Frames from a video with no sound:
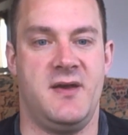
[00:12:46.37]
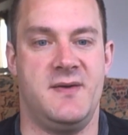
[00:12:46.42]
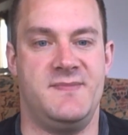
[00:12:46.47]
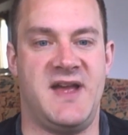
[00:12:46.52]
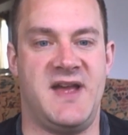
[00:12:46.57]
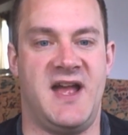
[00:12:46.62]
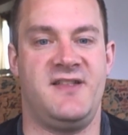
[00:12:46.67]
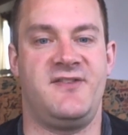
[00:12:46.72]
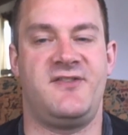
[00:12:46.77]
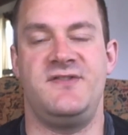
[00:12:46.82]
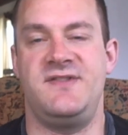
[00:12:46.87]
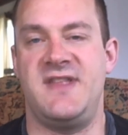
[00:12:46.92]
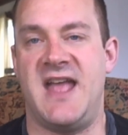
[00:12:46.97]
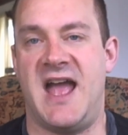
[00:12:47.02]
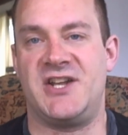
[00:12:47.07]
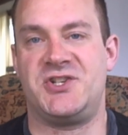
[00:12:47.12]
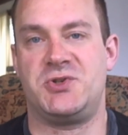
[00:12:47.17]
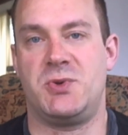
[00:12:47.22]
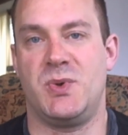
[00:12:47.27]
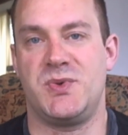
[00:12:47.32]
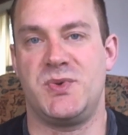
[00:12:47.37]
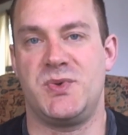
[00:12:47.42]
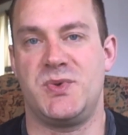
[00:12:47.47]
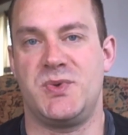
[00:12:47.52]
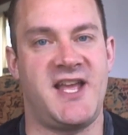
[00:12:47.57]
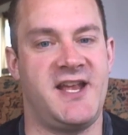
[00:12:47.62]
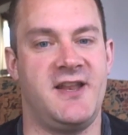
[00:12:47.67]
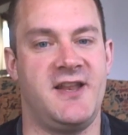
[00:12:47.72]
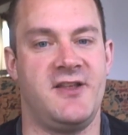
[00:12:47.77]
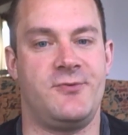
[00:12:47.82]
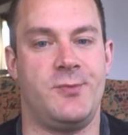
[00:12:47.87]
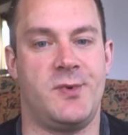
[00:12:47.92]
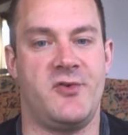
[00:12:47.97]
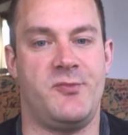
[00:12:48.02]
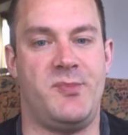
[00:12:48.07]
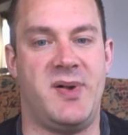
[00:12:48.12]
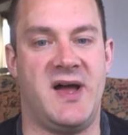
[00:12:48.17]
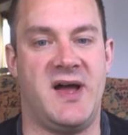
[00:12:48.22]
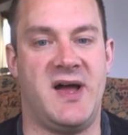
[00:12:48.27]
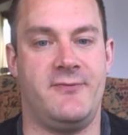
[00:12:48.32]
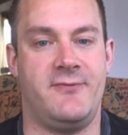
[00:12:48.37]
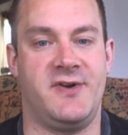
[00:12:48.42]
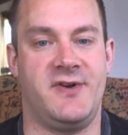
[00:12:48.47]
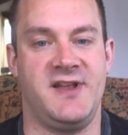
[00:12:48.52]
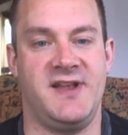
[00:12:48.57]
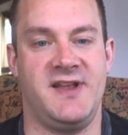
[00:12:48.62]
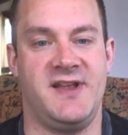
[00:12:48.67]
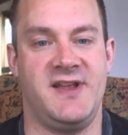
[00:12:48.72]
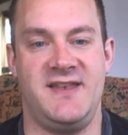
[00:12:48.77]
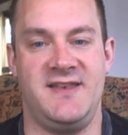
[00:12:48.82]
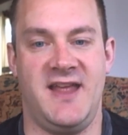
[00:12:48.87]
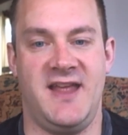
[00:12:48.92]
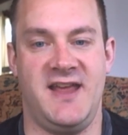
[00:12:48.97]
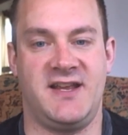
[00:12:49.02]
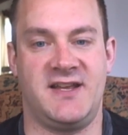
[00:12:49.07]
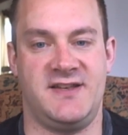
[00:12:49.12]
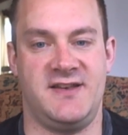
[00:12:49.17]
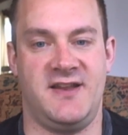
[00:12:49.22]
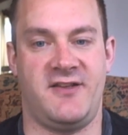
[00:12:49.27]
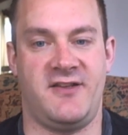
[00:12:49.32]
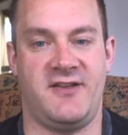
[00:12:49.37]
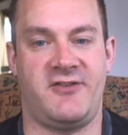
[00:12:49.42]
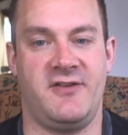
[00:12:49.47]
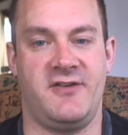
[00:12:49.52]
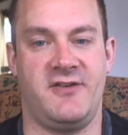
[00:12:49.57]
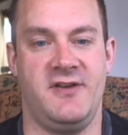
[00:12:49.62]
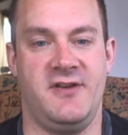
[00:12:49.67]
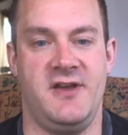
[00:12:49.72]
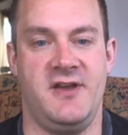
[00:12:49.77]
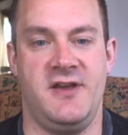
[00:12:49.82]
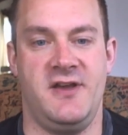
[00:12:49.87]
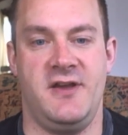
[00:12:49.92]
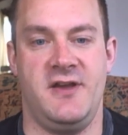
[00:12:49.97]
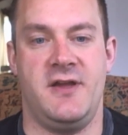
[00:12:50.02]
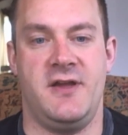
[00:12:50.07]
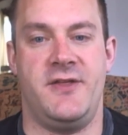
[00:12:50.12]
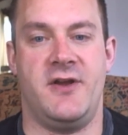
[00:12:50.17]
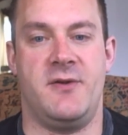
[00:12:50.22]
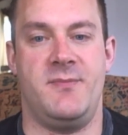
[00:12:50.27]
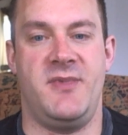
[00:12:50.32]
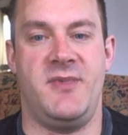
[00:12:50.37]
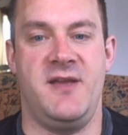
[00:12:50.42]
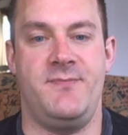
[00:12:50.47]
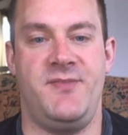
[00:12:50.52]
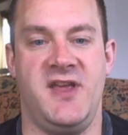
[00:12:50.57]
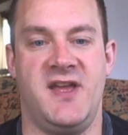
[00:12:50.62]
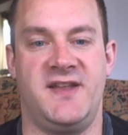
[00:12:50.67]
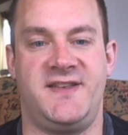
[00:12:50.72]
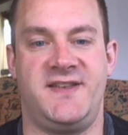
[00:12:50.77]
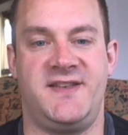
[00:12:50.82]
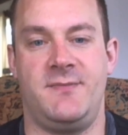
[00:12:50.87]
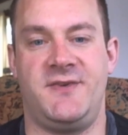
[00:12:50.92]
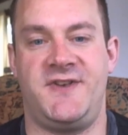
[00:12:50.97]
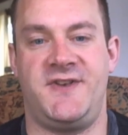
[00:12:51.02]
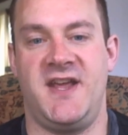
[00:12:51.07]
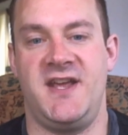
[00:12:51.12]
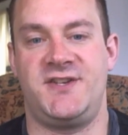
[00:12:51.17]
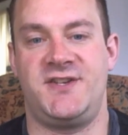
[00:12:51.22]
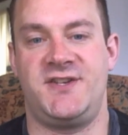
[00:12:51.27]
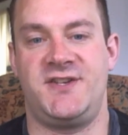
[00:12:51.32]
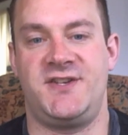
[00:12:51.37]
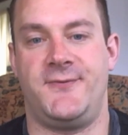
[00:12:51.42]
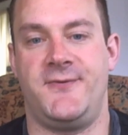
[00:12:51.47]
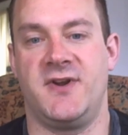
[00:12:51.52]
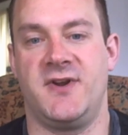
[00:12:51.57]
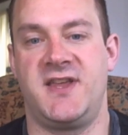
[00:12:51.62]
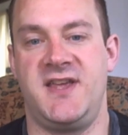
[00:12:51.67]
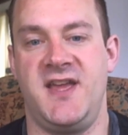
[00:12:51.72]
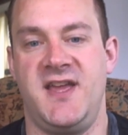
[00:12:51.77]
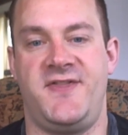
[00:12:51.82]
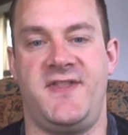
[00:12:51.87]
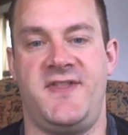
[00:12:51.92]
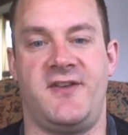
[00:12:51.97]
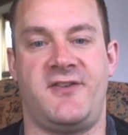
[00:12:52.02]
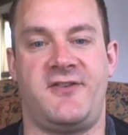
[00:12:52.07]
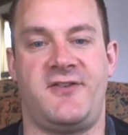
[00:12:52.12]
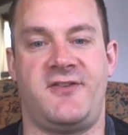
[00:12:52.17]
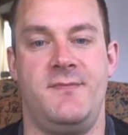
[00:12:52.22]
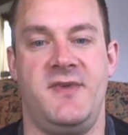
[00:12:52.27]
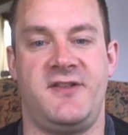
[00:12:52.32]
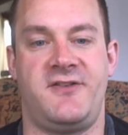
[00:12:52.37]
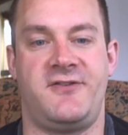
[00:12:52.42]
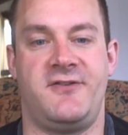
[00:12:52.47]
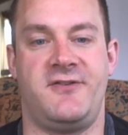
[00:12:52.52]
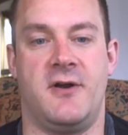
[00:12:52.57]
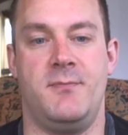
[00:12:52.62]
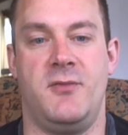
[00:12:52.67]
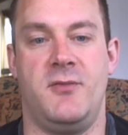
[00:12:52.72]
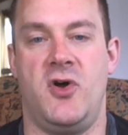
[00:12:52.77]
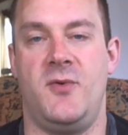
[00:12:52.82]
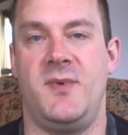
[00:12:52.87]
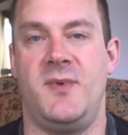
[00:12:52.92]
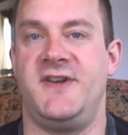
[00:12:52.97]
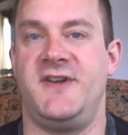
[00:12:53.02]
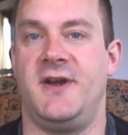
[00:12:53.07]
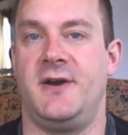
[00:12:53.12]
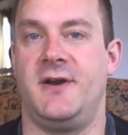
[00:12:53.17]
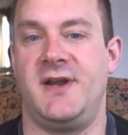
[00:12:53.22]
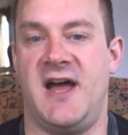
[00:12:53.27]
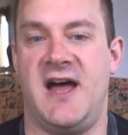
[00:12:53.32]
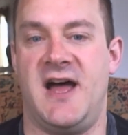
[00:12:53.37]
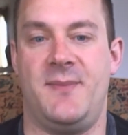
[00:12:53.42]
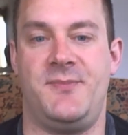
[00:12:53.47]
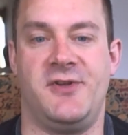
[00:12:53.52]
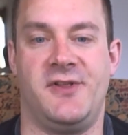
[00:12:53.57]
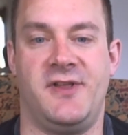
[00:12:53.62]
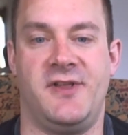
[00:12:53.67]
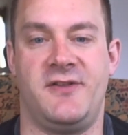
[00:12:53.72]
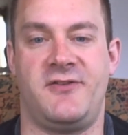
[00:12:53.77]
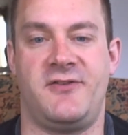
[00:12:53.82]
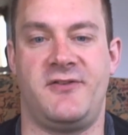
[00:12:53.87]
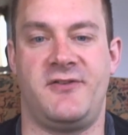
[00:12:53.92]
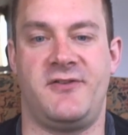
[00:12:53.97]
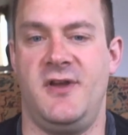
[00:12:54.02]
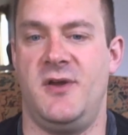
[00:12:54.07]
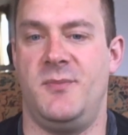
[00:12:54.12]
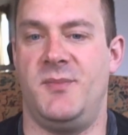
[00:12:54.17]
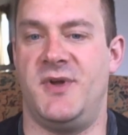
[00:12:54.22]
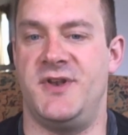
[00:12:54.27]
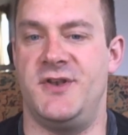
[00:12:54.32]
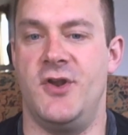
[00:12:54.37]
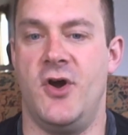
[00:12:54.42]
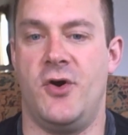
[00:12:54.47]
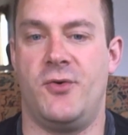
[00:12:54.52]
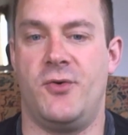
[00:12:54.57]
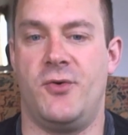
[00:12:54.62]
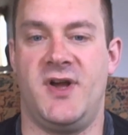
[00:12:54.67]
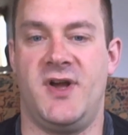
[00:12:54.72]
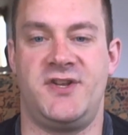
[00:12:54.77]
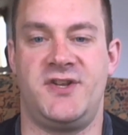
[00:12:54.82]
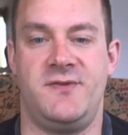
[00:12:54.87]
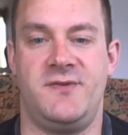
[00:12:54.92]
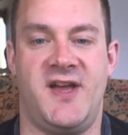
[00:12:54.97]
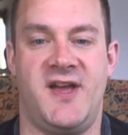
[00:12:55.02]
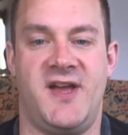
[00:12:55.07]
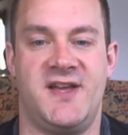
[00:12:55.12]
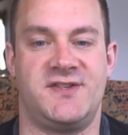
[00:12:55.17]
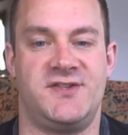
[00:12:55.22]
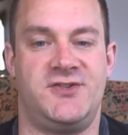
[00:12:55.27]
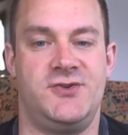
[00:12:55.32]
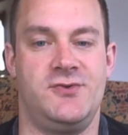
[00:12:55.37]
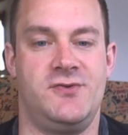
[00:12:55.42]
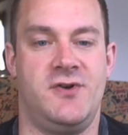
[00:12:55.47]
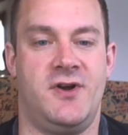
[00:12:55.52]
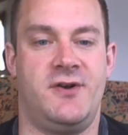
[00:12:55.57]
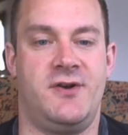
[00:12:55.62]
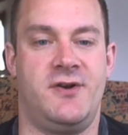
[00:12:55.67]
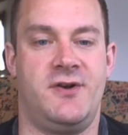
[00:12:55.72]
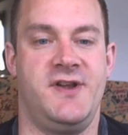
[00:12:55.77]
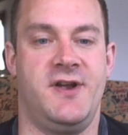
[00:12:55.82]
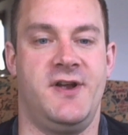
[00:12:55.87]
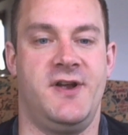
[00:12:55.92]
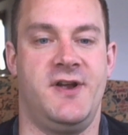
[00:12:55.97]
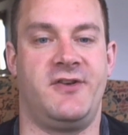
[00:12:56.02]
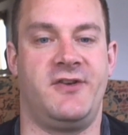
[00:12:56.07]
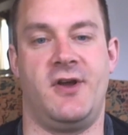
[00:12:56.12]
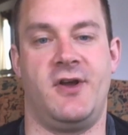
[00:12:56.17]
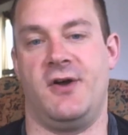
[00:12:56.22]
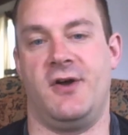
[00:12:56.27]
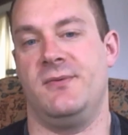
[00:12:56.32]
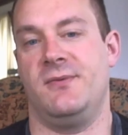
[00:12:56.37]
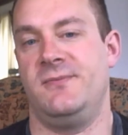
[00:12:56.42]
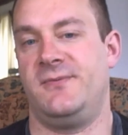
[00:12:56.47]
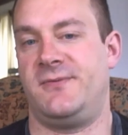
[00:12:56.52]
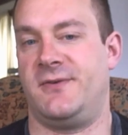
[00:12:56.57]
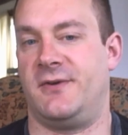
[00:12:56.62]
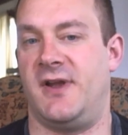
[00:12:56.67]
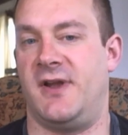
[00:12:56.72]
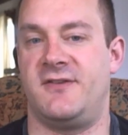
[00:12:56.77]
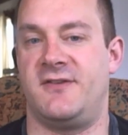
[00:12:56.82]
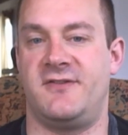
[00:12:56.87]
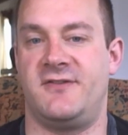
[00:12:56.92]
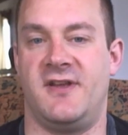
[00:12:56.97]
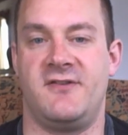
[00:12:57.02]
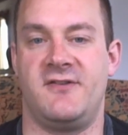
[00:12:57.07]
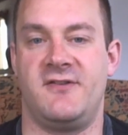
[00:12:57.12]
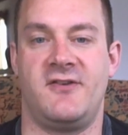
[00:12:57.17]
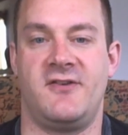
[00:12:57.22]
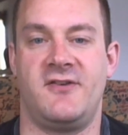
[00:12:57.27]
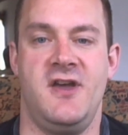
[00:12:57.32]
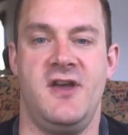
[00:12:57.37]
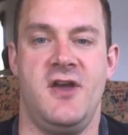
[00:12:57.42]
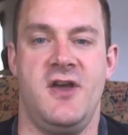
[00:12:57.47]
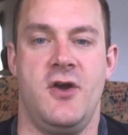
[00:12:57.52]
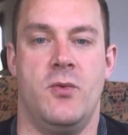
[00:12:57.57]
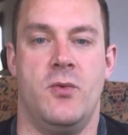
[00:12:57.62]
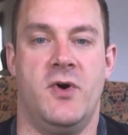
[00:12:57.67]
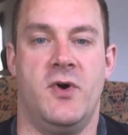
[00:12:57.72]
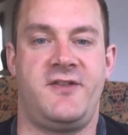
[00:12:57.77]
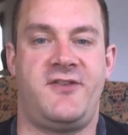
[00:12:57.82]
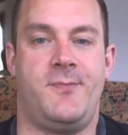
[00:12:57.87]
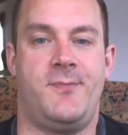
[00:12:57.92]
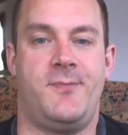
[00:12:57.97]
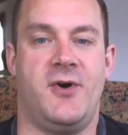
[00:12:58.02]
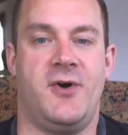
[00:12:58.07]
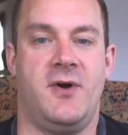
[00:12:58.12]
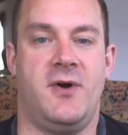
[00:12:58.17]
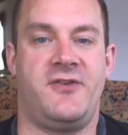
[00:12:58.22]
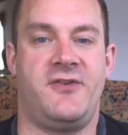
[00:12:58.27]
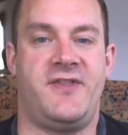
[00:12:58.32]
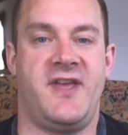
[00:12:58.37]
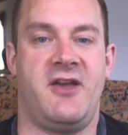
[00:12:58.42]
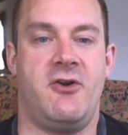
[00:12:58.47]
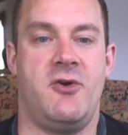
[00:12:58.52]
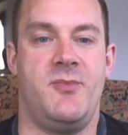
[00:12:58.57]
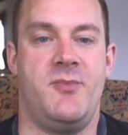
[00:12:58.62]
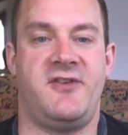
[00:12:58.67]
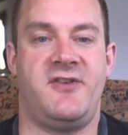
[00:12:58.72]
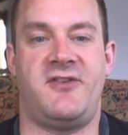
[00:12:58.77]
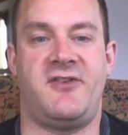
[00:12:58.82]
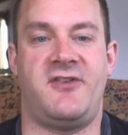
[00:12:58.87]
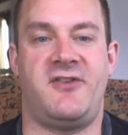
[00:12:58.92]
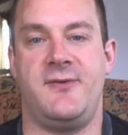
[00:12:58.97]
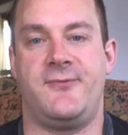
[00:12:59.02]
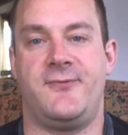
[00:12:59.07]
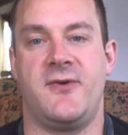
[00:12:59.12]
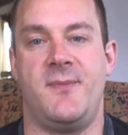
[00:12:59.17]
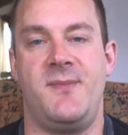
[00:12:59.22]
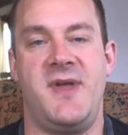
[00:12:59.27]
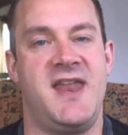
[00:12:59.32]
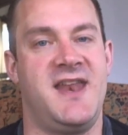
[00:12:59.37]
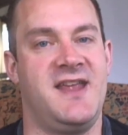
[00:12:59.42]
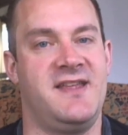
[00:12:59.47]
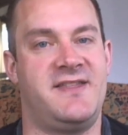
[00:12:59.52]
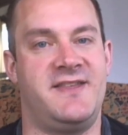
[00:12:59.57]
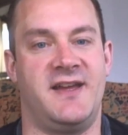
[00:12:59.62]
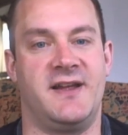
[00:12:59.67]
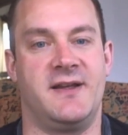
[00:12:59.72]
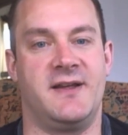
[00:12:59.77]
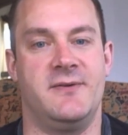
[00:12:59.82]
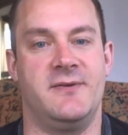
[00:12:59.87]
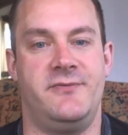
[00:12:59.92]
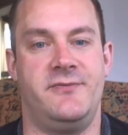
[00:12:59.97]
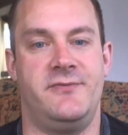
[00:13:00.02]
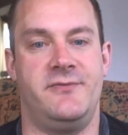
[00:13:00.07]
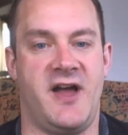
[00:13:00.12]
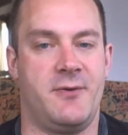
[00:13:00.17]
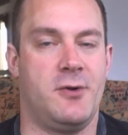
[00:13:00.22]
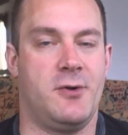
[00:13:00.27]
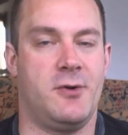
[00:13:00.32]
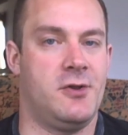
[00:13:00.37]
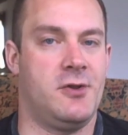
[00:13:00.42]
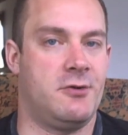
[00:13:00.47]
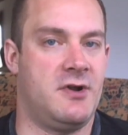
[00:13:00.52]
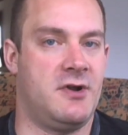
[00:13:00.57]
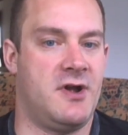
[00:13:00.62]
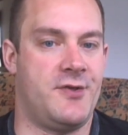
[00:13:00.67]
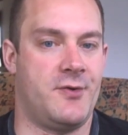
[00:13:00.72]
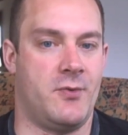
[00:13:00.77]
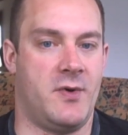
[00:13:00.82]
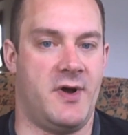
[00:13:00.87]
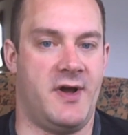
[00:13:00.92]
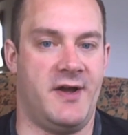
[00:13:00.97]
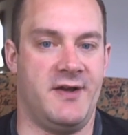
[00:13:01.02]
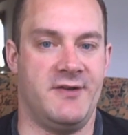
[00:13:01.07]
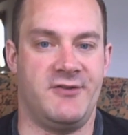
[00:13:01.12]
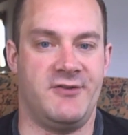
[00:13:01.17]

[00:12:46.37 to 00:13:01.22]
Man's natural state is one of poverty and nakedness. There may be a temptation to forget this amidst our momentary opulence, but no Russian peasant 200 years ago, for instance, would suppose that they would be safe from anything, viral or otherwise.